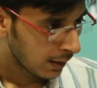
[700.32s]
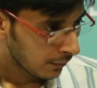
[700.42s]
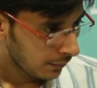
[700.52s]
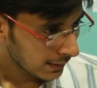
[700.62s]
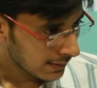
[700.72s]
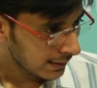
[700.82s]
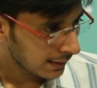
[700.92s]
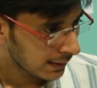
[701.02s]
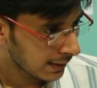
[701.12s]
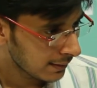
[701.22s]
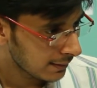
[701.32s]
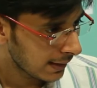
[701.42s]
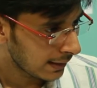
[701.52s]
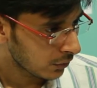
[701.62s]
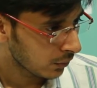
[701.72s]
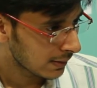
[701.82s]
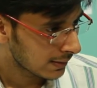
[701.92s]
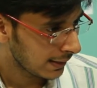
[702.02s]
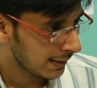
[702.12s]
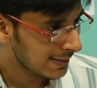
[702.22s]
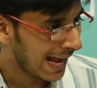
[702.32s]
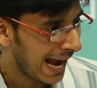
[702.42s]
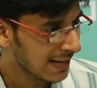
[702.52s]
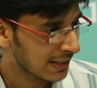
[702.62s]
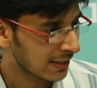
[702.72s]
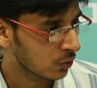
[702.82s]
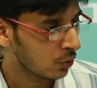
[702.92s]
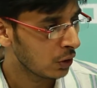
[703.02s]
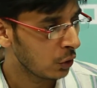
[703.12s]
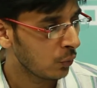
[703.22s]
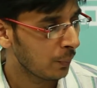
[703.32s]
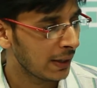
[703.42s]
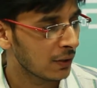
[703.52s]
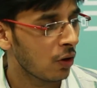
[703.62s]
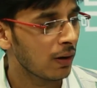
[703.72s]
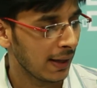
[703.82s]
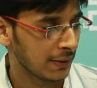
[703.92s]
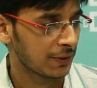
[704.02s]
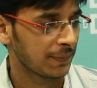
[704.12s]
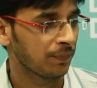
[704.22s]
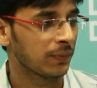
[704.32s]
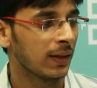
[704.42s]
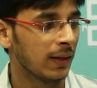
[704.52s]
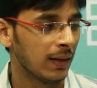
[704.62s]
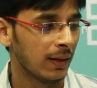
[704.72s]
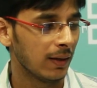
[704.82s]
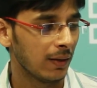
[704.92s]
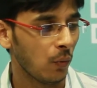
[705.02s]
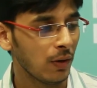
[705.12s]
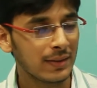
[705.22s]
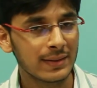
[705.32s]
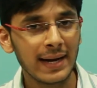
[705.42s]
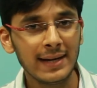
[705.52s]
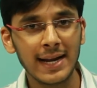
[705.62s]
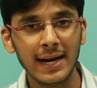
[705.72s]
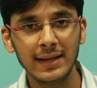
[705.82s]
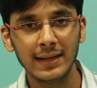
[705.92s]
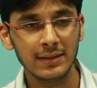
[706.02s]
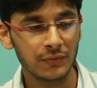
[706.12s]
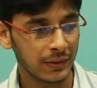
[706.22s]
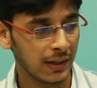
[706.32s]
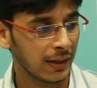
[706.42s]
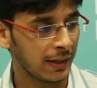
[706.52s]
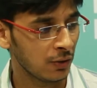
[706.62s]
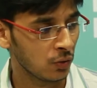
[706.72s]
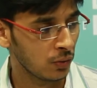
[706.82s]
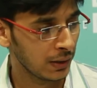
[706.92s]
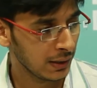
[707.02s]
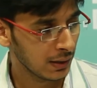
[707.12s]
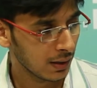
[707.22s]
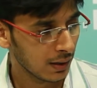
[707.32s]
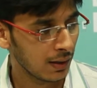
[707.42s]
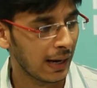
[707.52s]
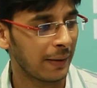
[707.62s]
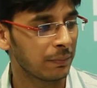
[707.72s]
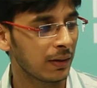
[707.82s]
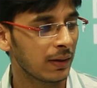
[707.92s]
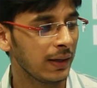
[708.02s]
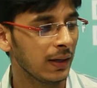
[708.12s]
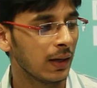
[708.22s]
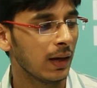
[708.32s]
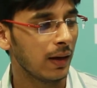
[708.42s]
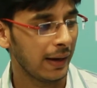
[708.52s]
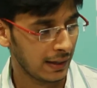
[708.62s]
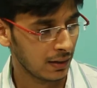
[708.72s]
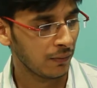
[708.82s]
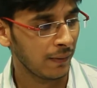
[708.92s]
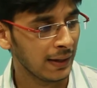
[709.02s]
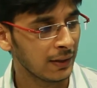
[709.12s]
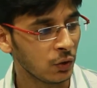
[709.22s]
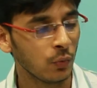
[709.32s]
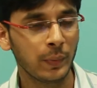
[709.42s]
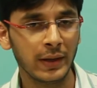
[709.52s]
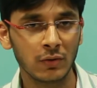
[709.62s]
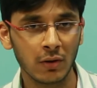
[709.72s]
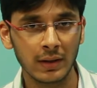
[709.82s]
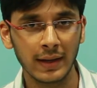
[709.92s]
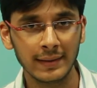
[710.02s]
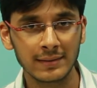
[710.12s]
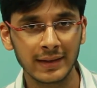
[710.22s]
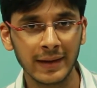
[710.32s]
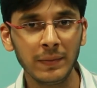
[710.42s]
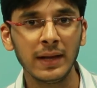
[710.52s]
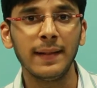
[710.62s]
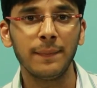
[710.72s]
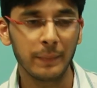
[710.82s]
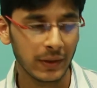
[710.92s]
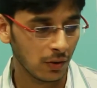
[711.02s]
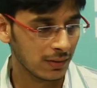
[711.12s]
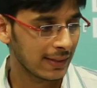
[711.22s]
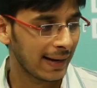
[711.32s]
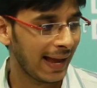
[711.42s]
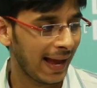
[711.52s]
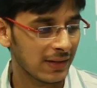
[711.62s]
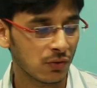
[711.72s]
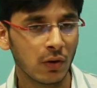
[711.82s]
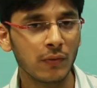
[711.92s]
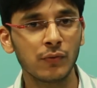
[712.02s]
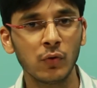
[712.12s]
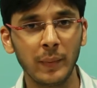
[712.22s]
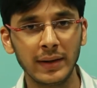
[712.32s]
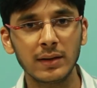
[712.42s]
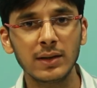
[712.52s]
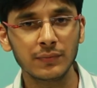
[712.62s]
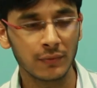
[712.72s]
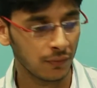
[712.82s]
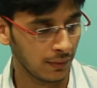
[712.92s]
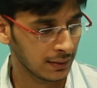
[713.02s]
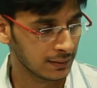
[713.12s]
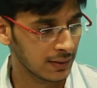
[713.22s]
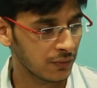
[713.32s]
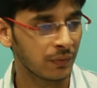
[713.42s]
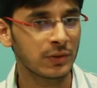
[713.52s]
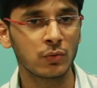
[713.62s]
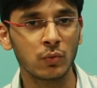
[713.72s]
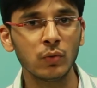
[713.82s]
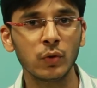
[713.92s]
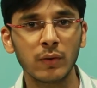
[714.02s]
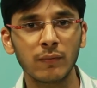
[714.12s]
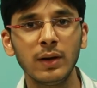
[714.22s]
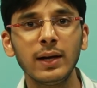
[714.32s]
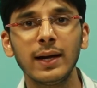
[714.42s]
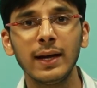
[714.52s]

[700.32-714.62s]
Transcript: First thing here that you will see is hash include new ping.h. What is that? That is we are including a library, a header file new ping.h named because that has got few methods, few functions which do your work